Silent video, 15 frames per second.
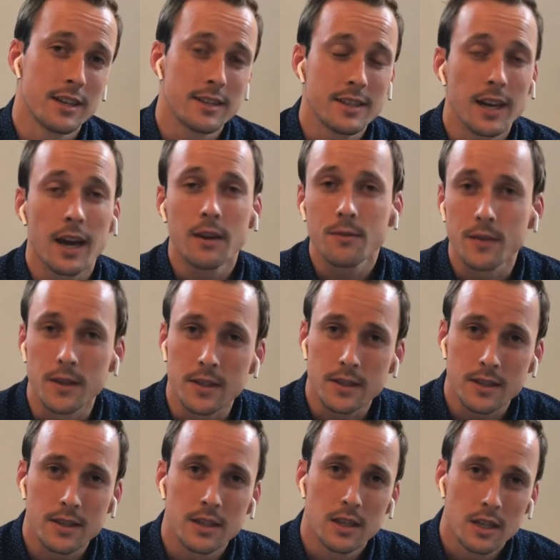
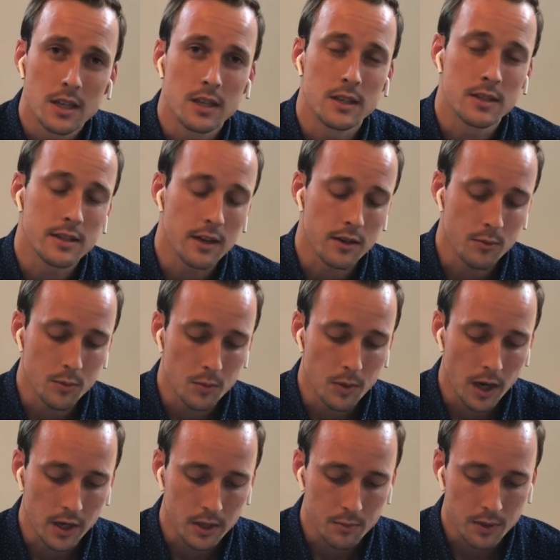typhus instead of the
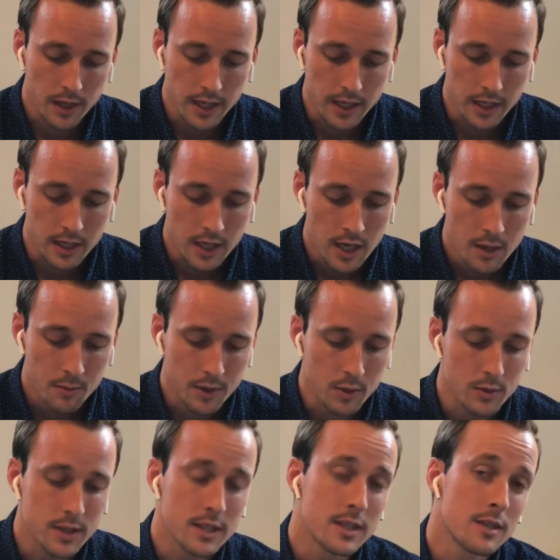bubonic plague, but he
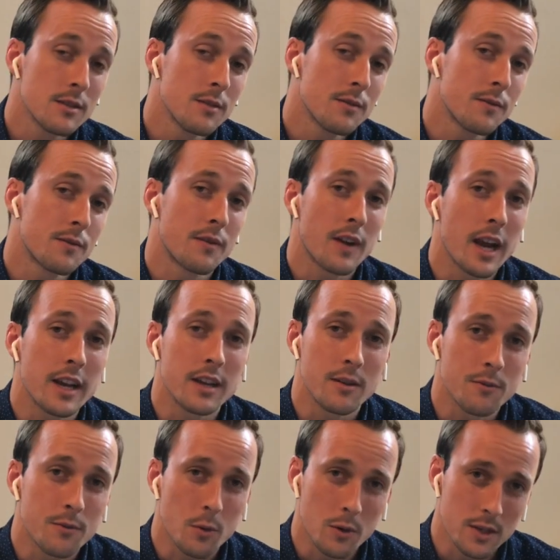was still
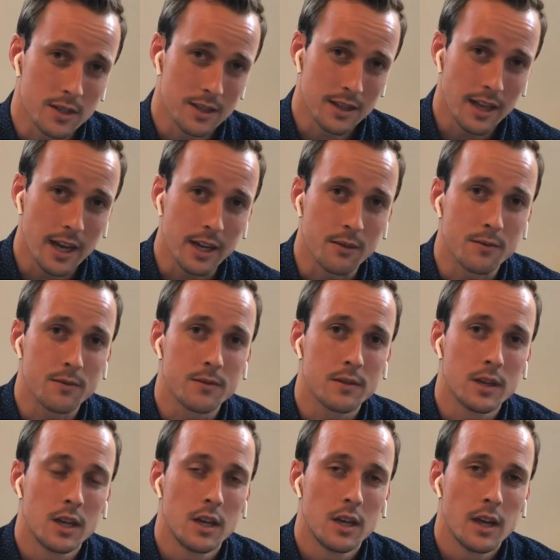fighting for his life
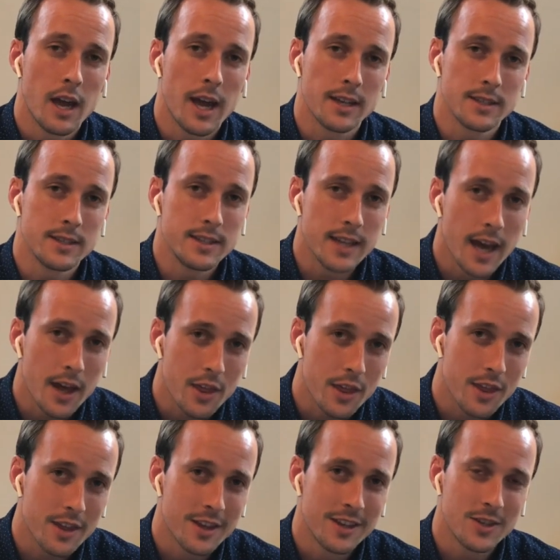as
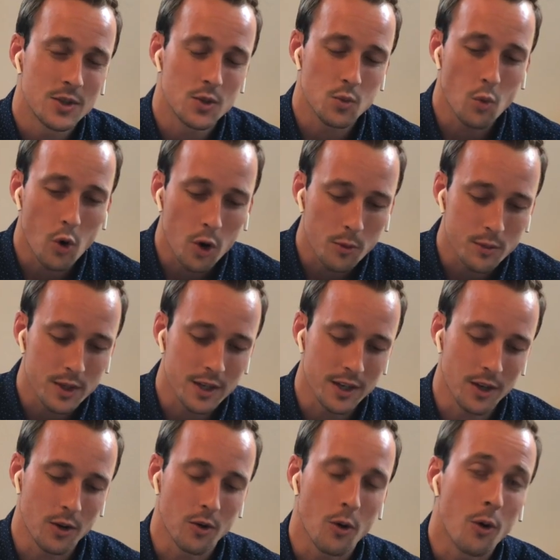death swarmed and
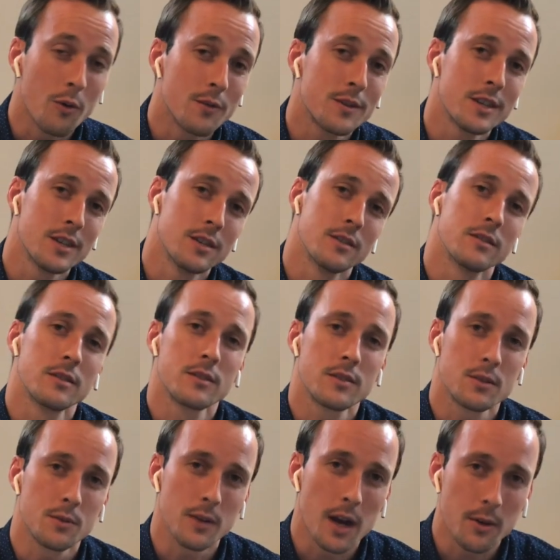engulfed his
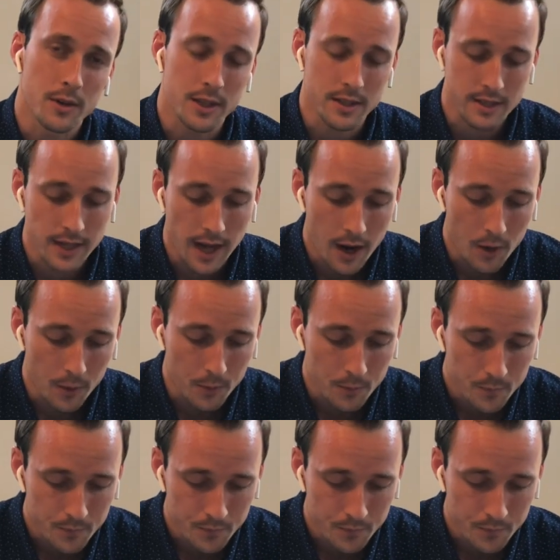surrounding town.